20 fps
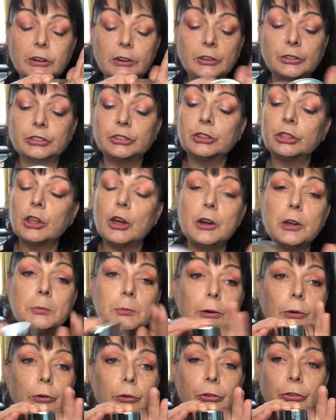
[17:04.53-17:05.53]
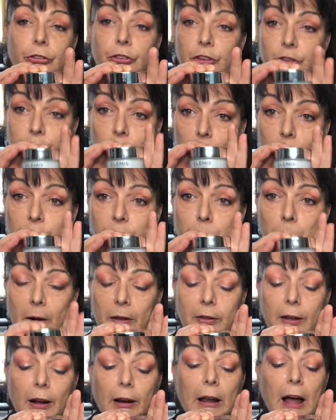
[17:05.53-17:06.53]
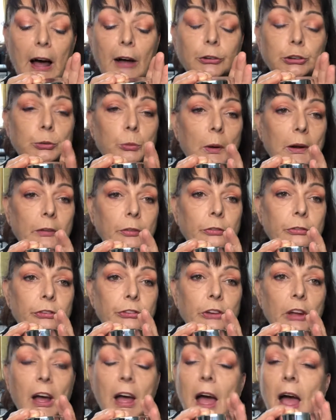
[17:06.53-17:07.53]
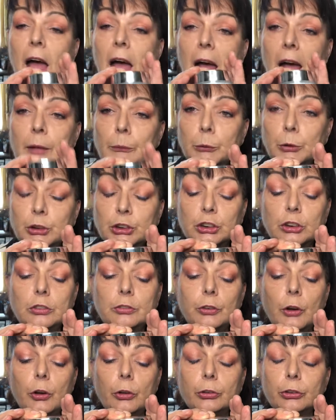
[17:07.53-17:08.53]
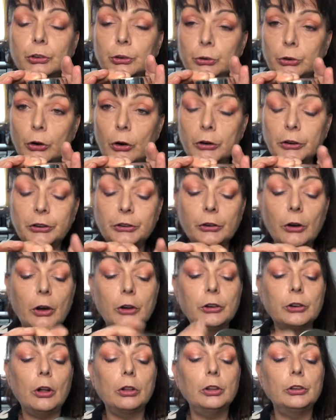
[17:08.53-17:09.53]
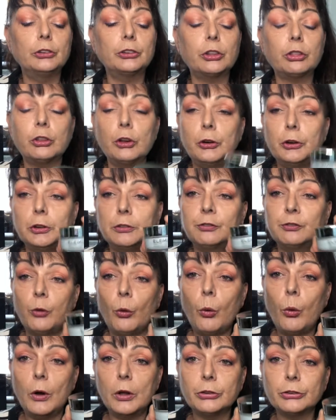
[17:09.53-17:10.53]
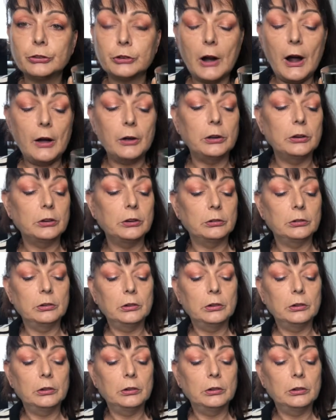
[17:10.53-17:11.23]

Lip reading: It's 30 mils, so it's one of their larger ones, and which converts to $99.34 Australian.